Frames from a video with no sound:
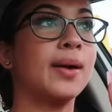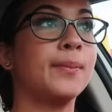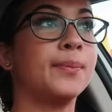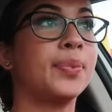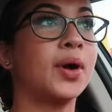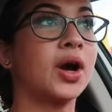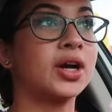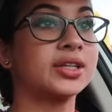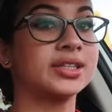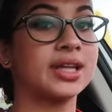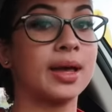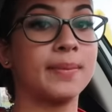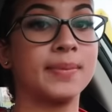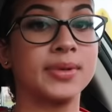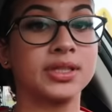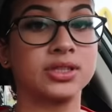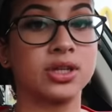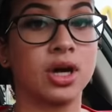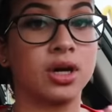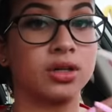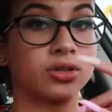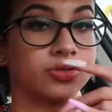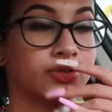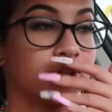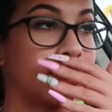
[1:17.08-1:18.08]
I'm parked at
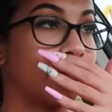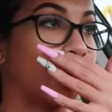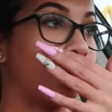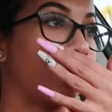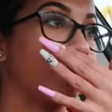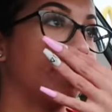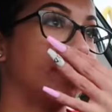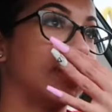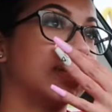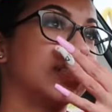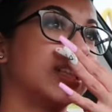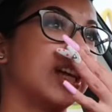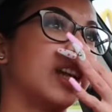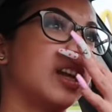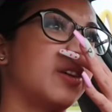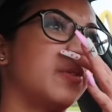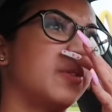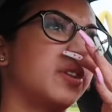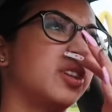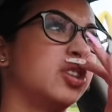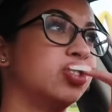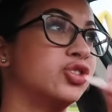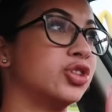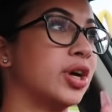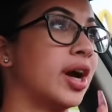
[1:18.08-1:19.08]
McDonald's right now because I didn't
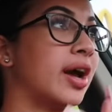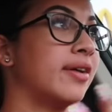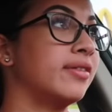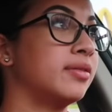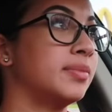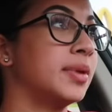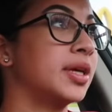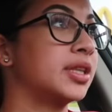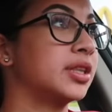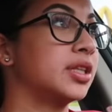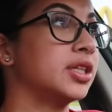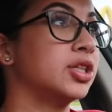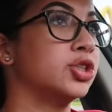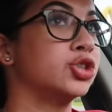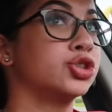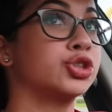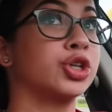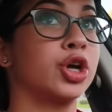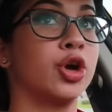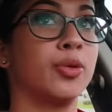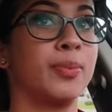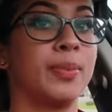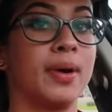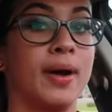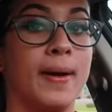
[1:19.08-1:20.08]
want to drive and make the
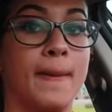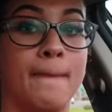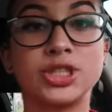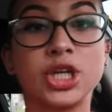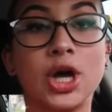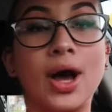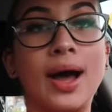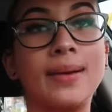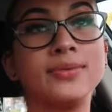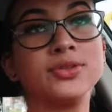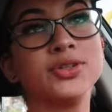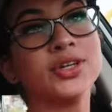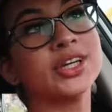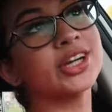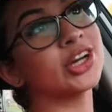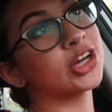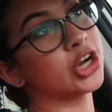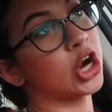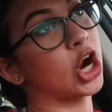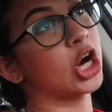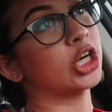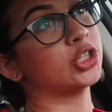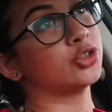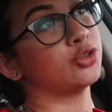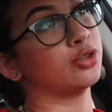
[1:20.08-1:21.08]
intro, but. So I'm doing a
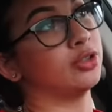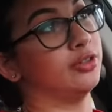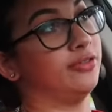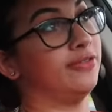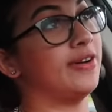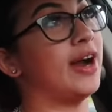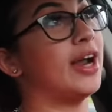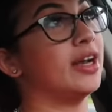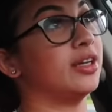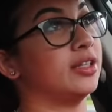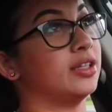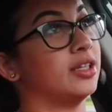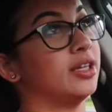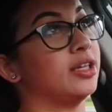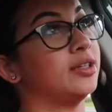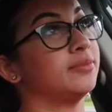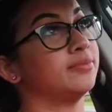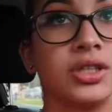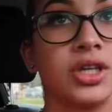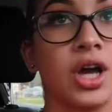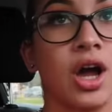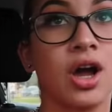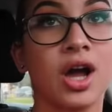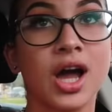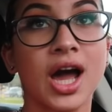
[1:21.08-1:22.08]
car tour finally.
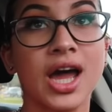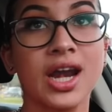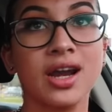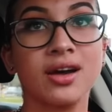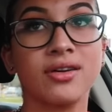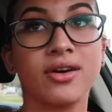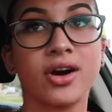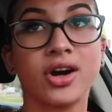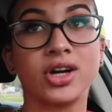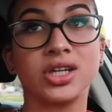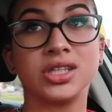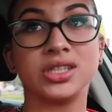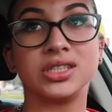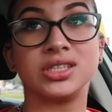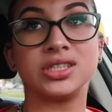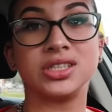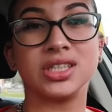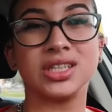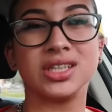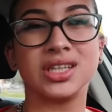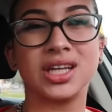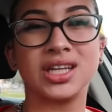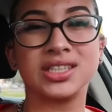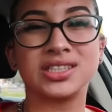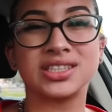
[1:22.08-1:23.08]
Y'all kind of already
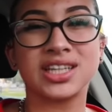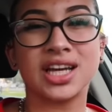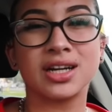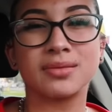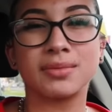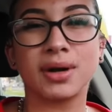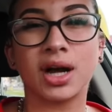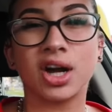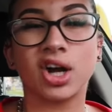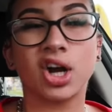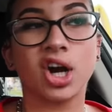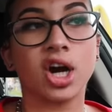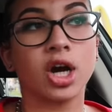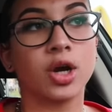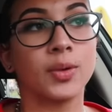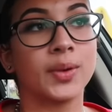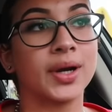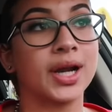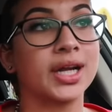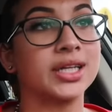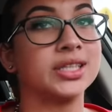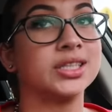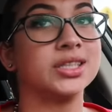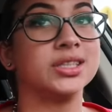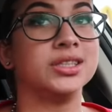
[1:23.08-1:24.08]
seen the inside of my car
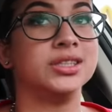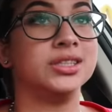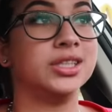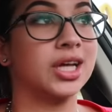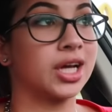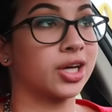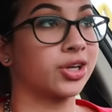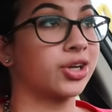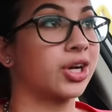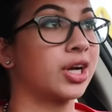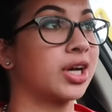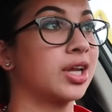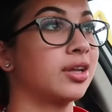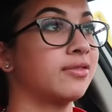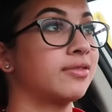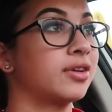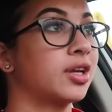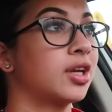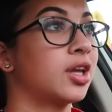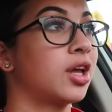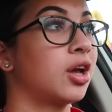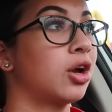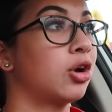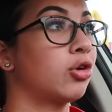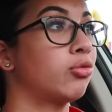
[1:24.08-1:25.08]
when I did the decorating
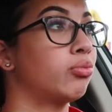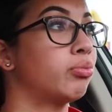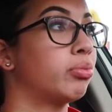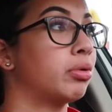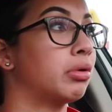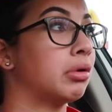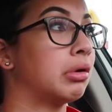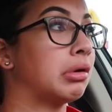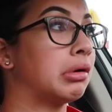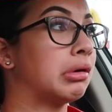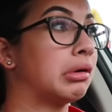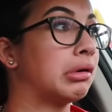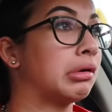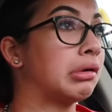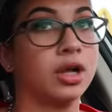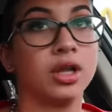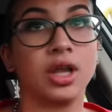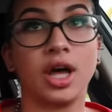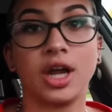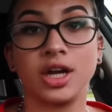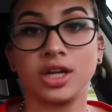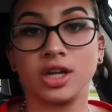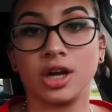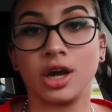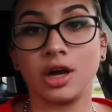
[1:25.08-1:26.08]
video, but a
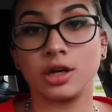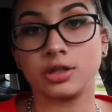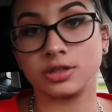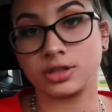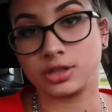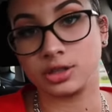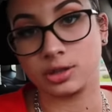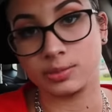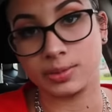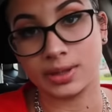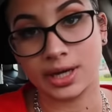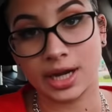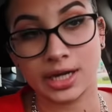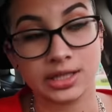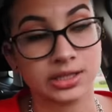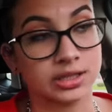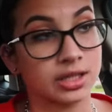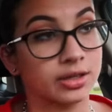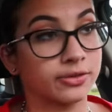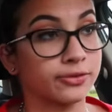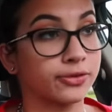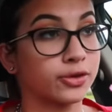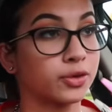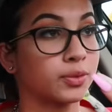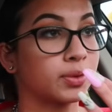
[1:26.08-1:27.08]
lot of y'all have still been
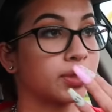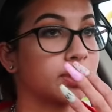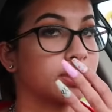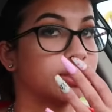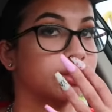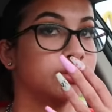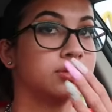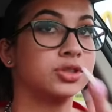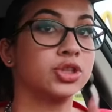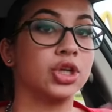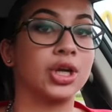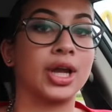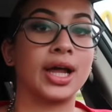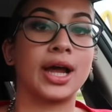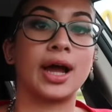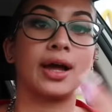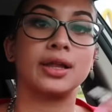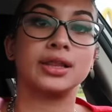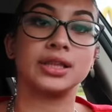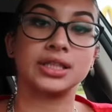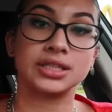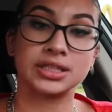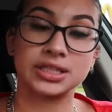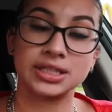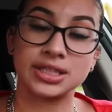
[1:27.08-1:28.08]
asking for one. So
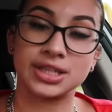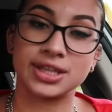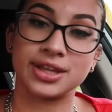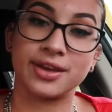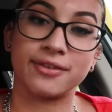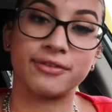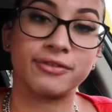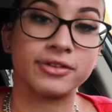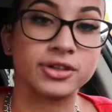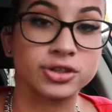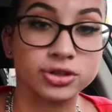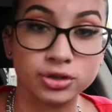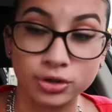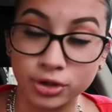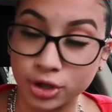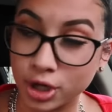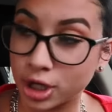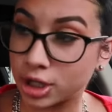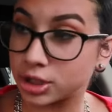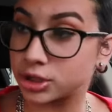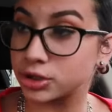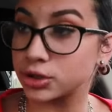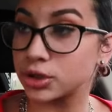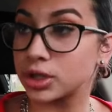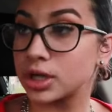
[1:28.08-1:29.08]
like, this is the official
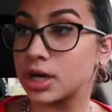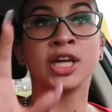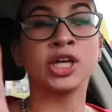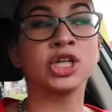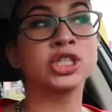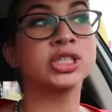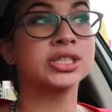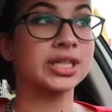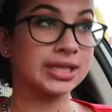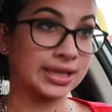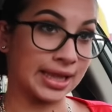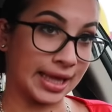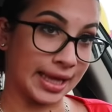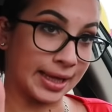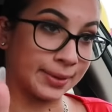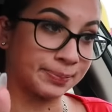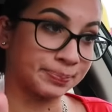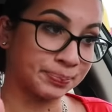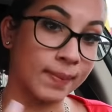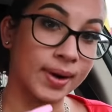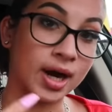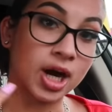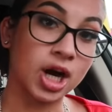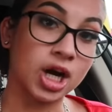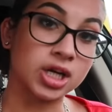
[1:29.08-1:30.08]
car tour. Here's the thing.
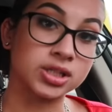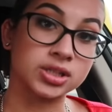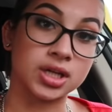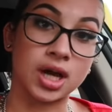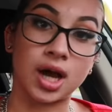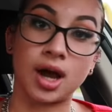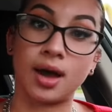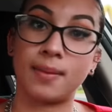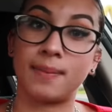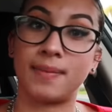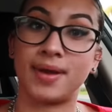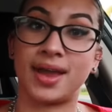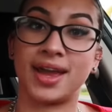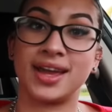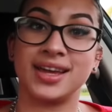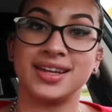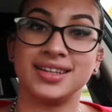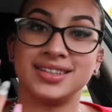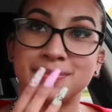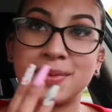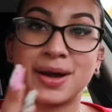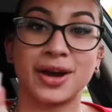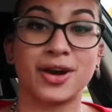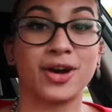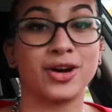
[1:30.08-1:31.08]
My car is a hot mess.
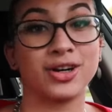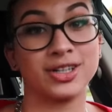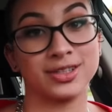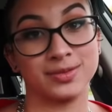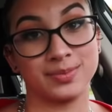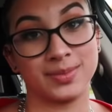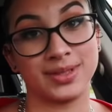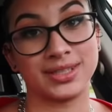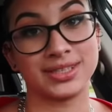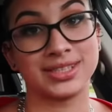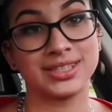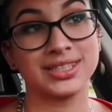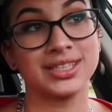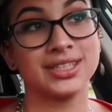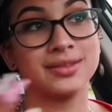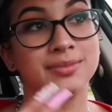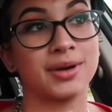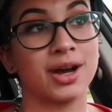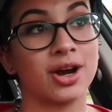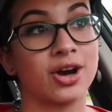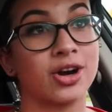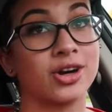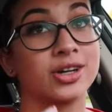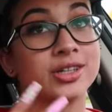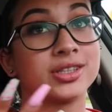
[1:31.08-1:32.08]
My car is messy.
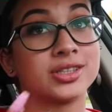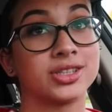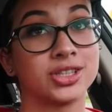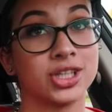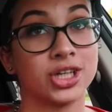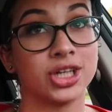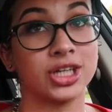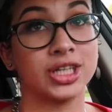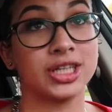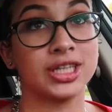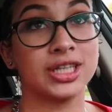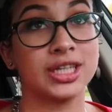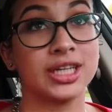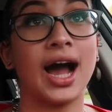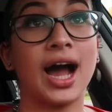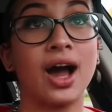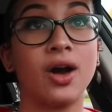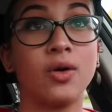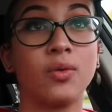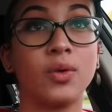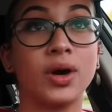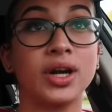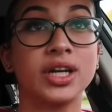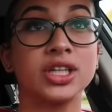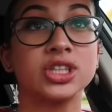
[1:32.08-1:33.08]
My car is dirty.
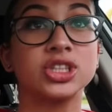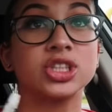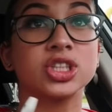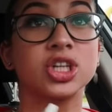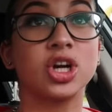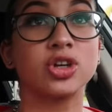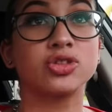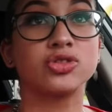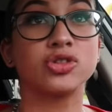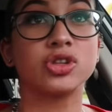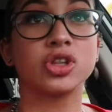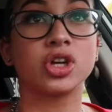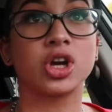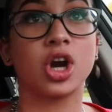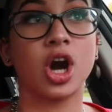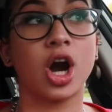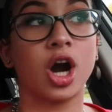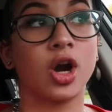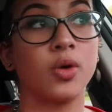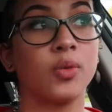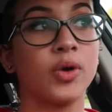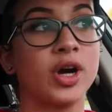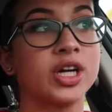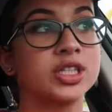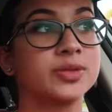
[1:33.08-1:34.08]
I wanted to go through the
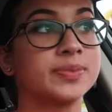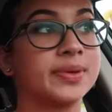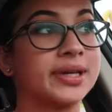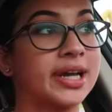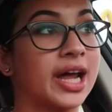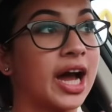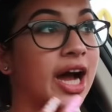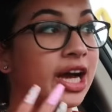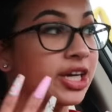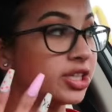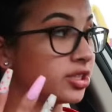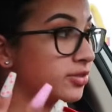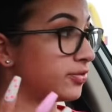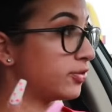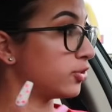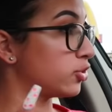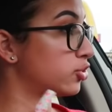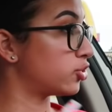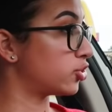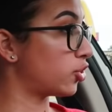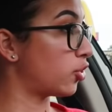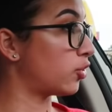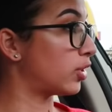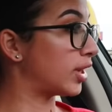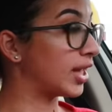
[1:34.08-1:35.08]
car wash, but now I just feel
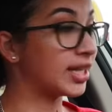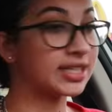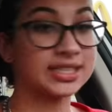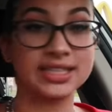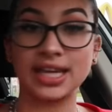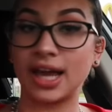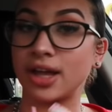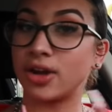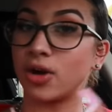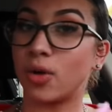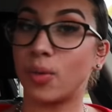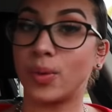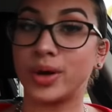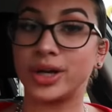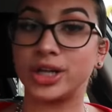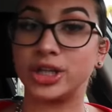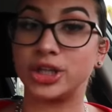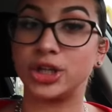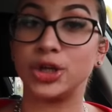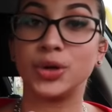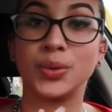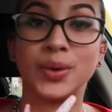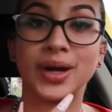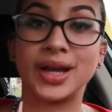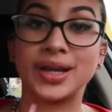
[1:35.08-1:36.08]
so lazy. I don't want to
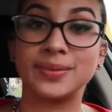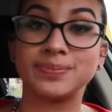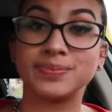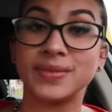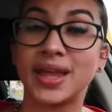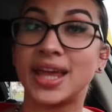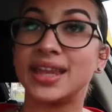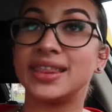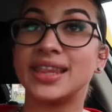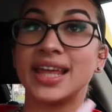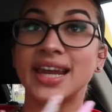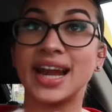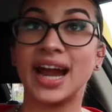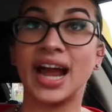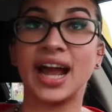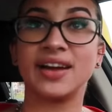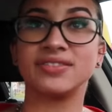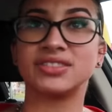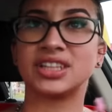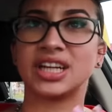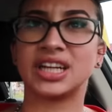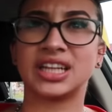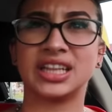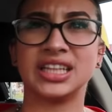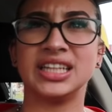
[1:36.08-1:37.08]
do it. And then I
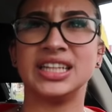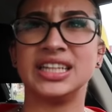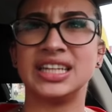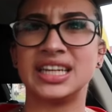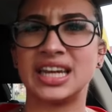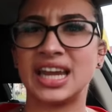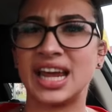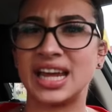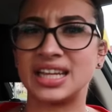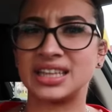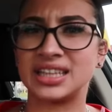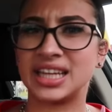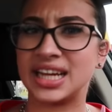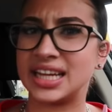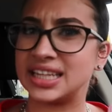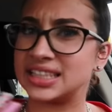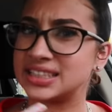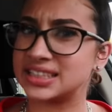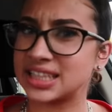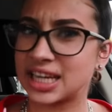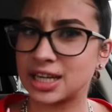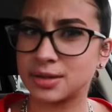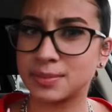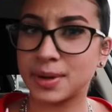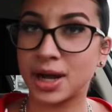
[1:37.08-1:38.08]
have to clean the
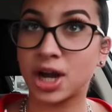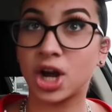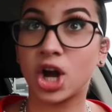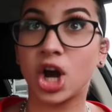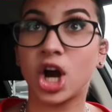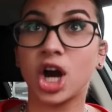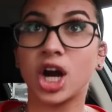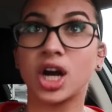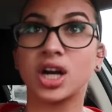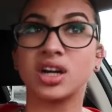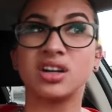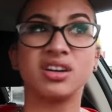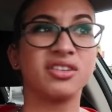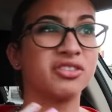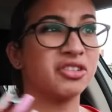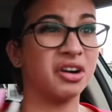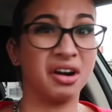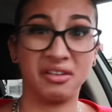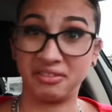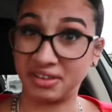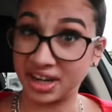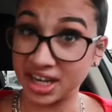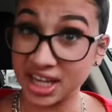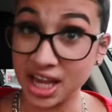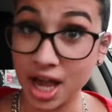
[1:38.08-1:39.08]
inside of my car for
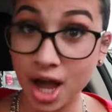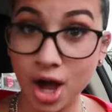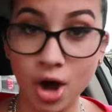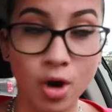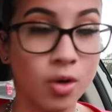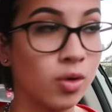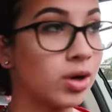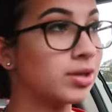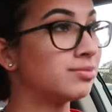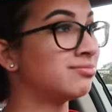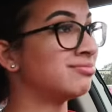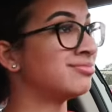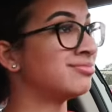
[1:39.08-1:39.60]
a video.